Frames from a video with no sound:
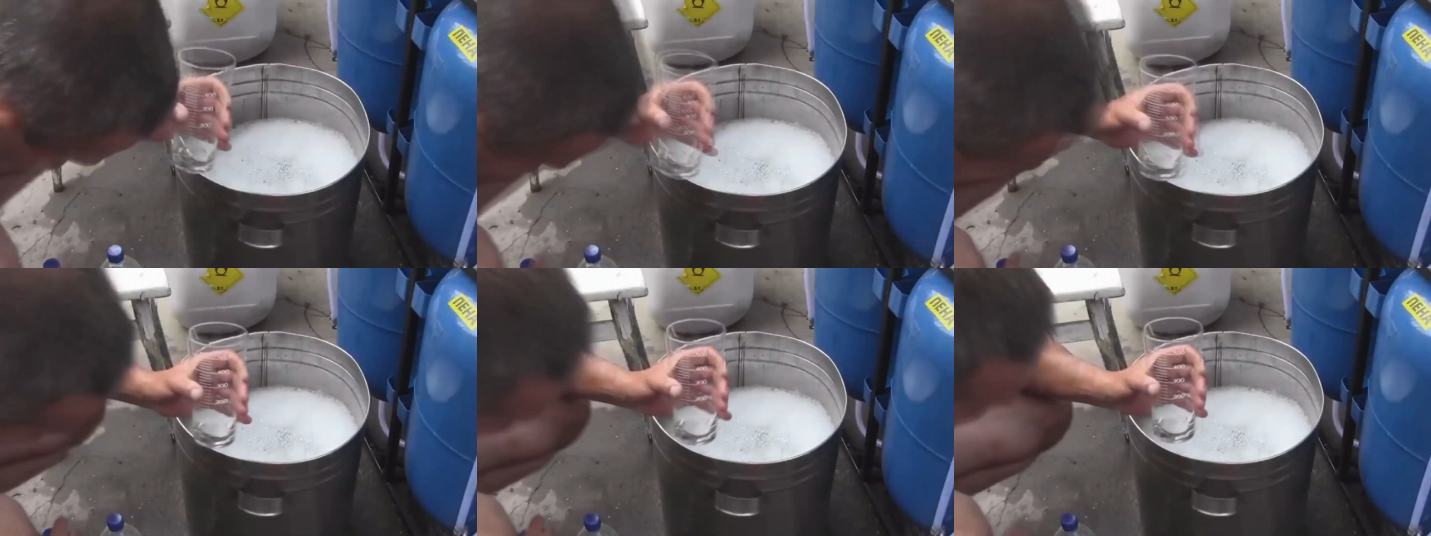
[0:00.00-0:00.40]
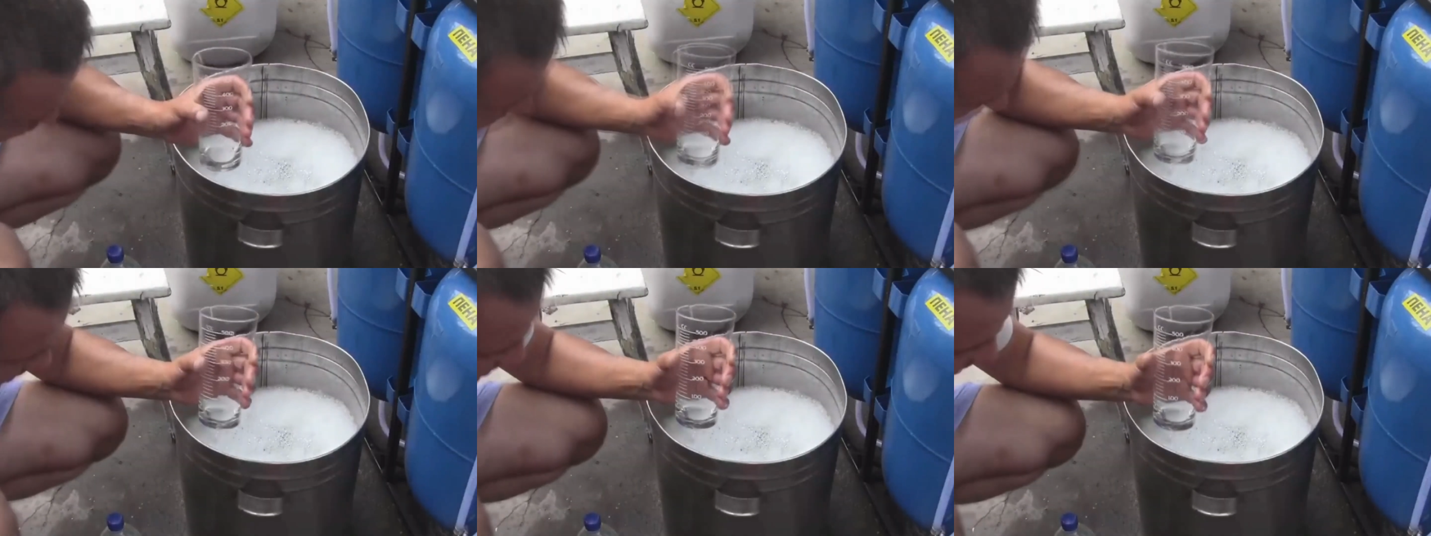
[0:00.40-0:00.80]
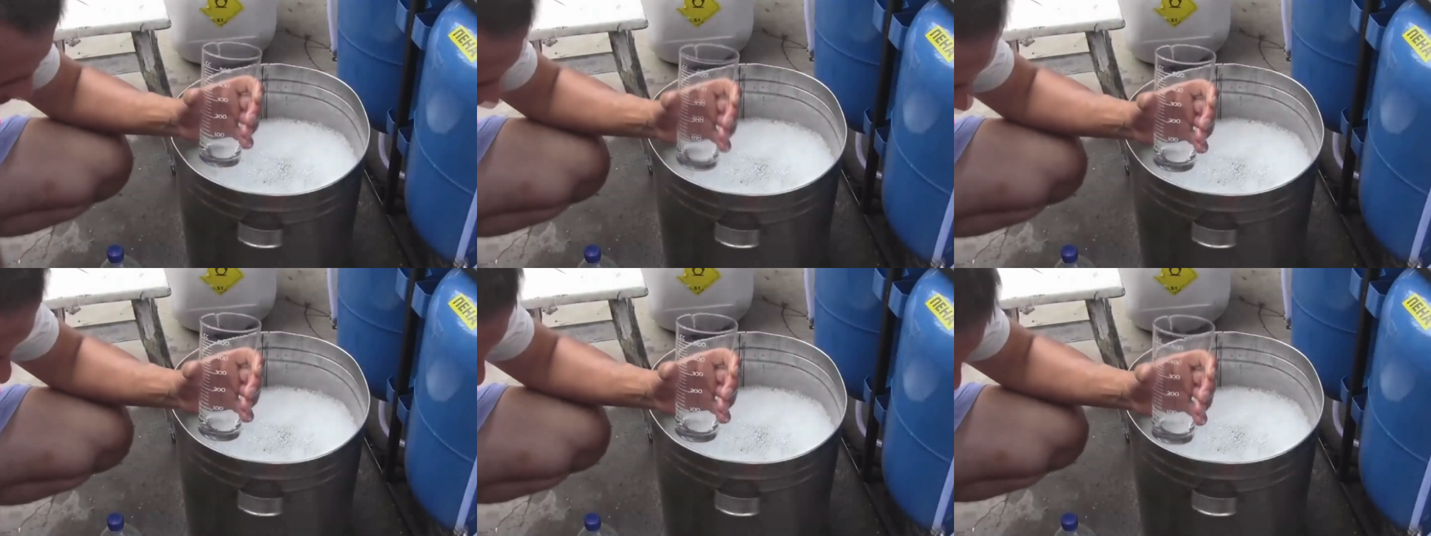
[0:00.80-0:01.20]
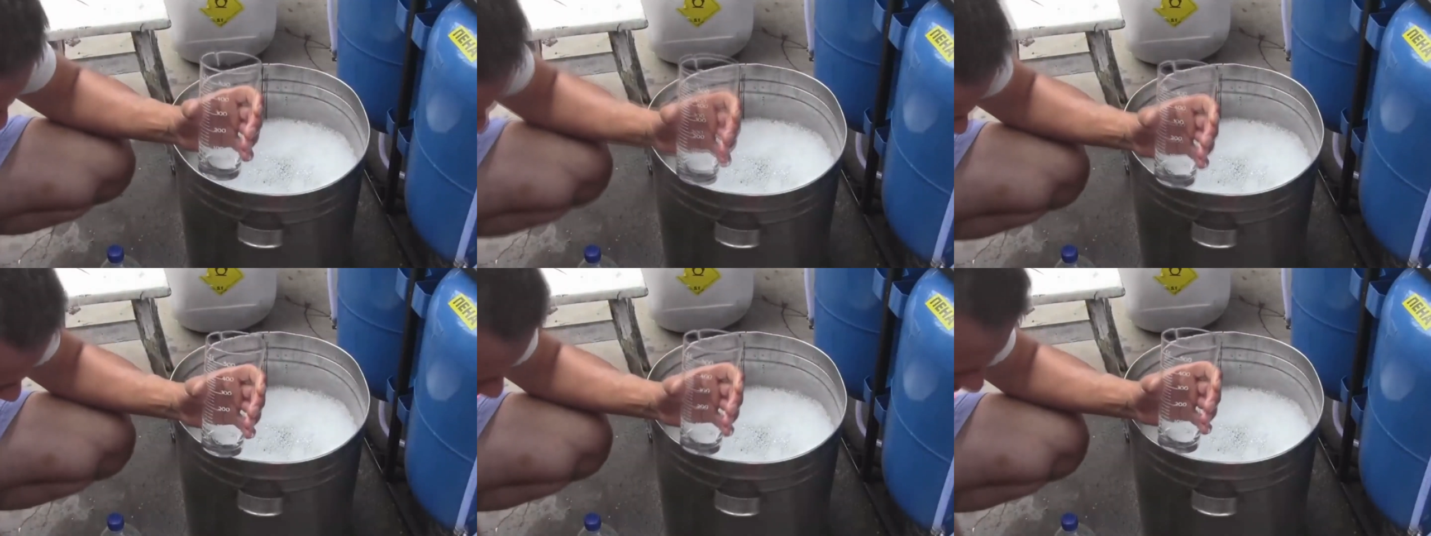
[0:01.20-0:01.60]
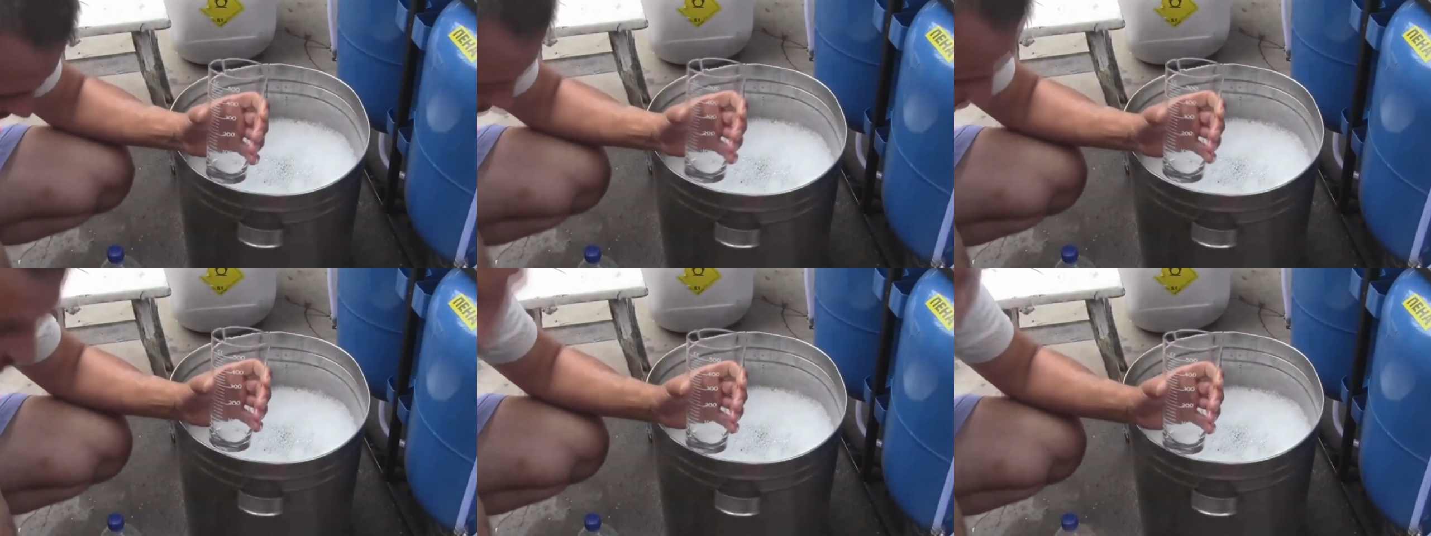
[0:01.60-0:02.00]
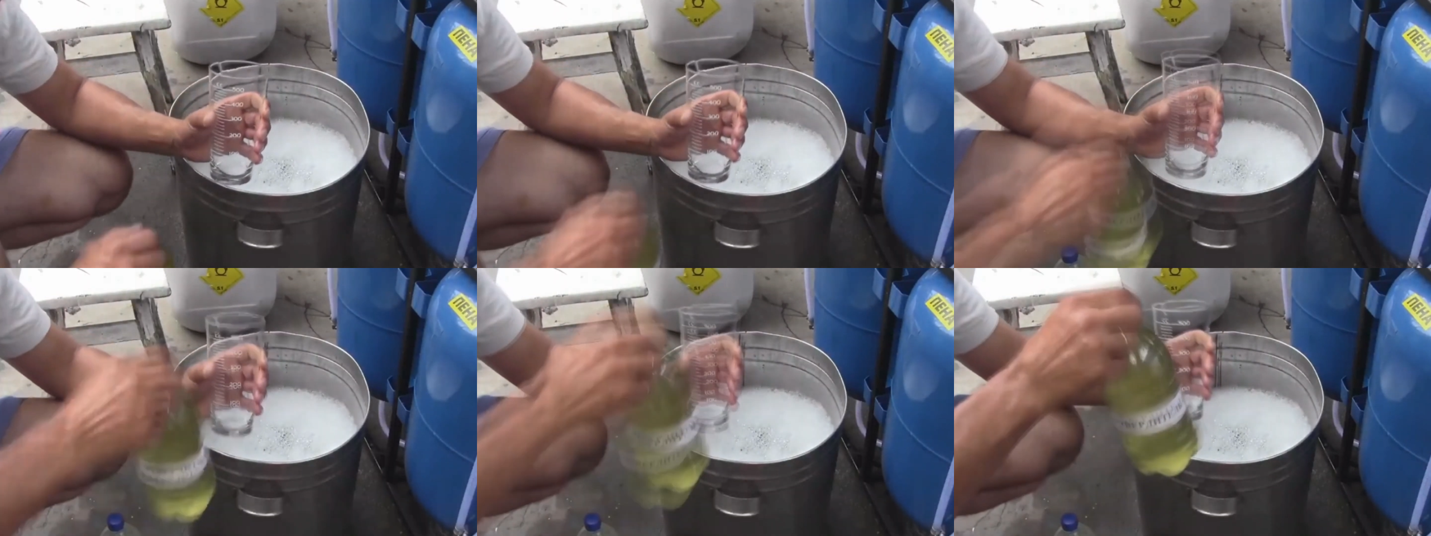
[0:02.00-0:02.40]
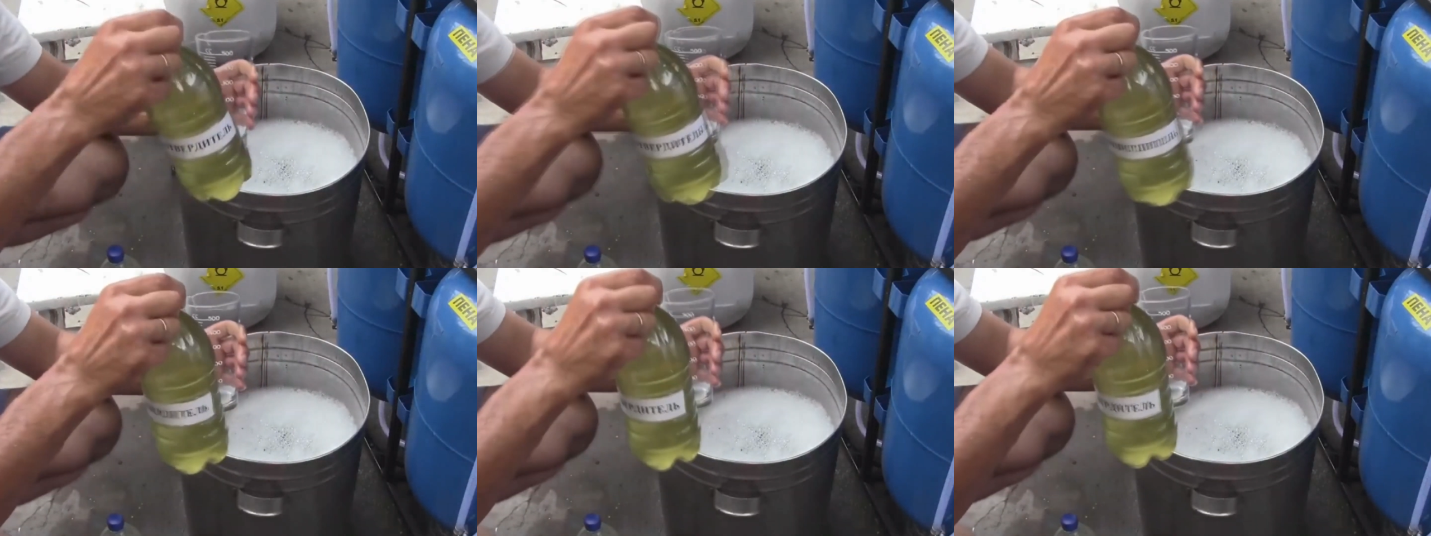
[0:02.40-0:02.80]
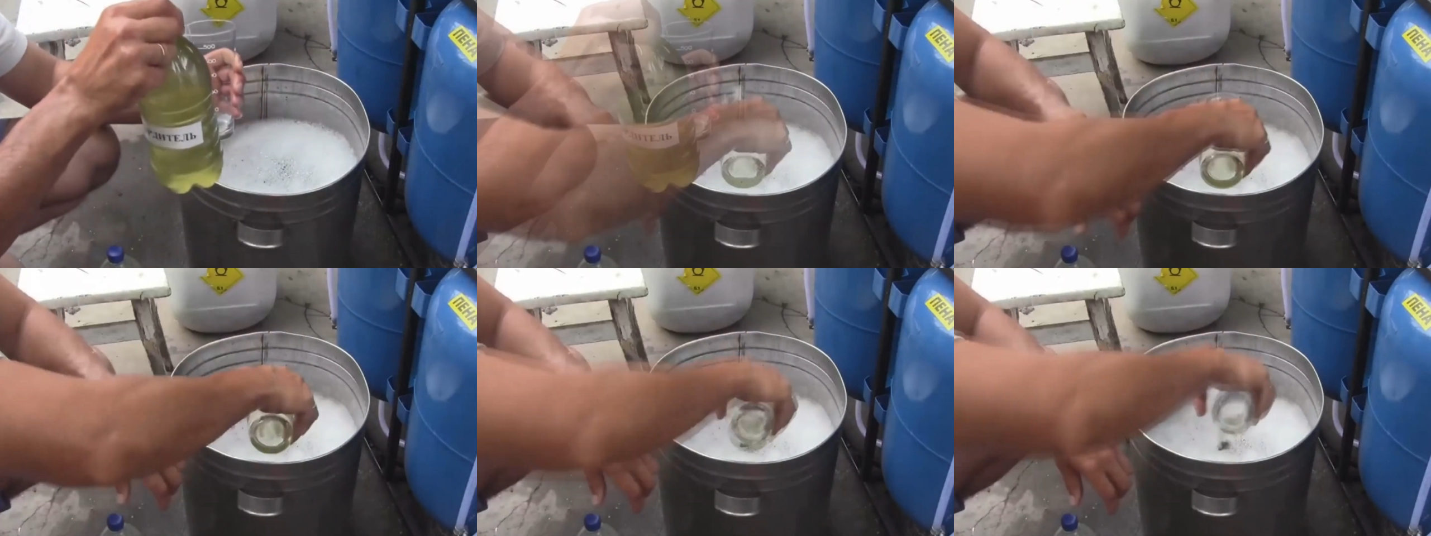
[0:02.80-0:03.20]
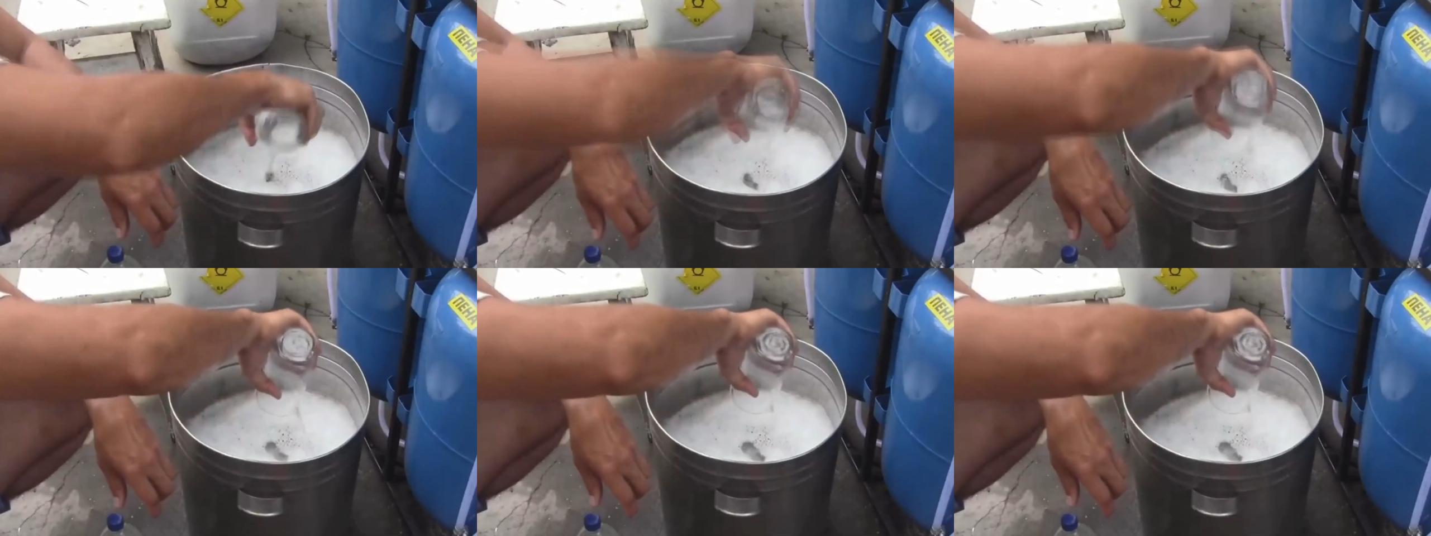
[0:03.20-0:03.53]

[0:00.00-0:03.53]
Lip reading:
(no speaker visible)